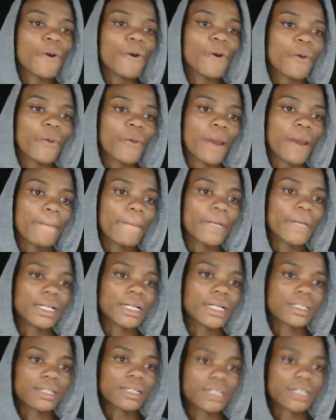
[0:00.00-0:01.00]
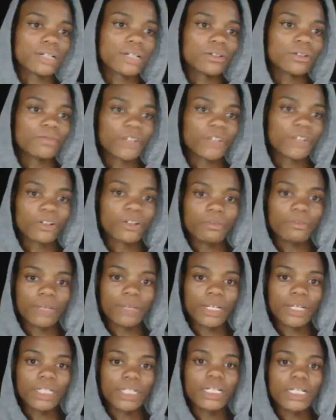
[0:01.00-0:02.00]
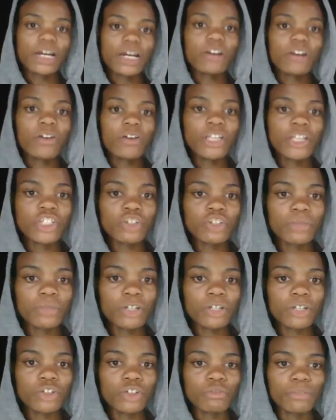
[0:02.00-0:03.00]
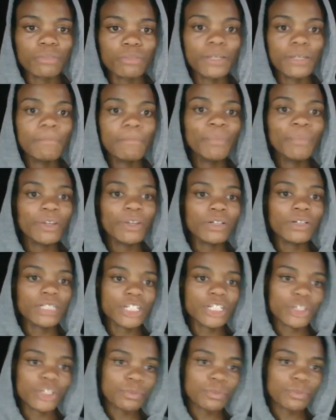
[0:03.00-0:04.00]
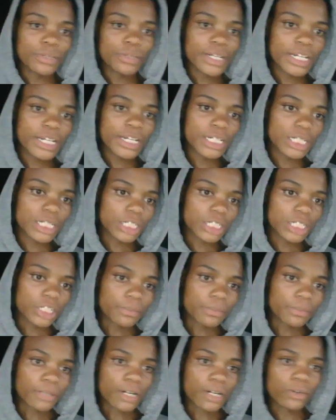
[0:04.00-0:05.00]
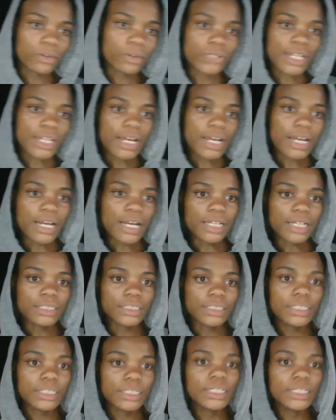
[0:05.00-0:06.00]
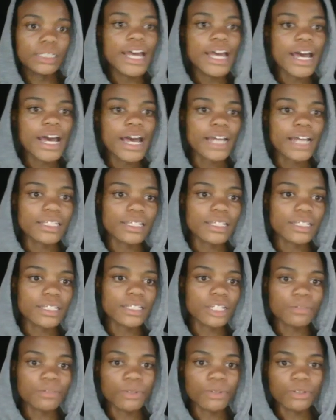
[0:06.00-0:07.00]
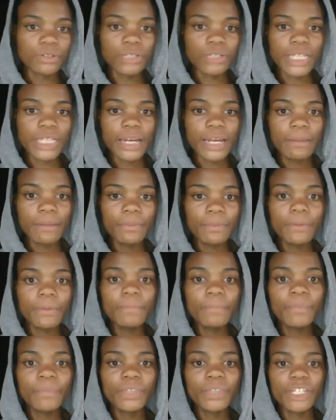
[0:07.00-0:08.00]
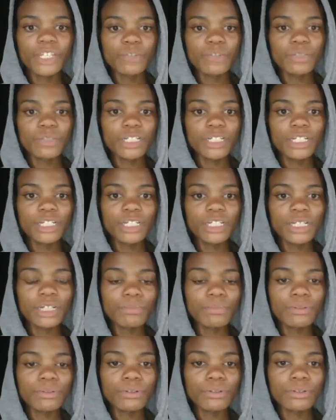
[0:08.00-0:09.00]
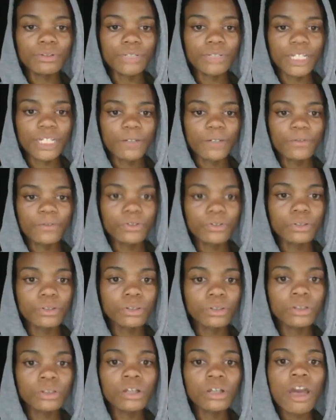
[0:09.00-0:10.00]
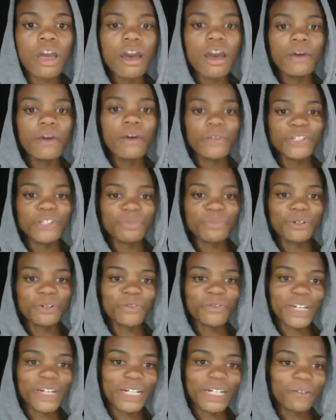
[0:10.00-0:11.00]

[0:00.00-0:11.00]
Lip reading: web and standalone environment. Allow HTML to be clearly displayed in the browser, and a static prototype. The Spring Boot Dev tool, which provide the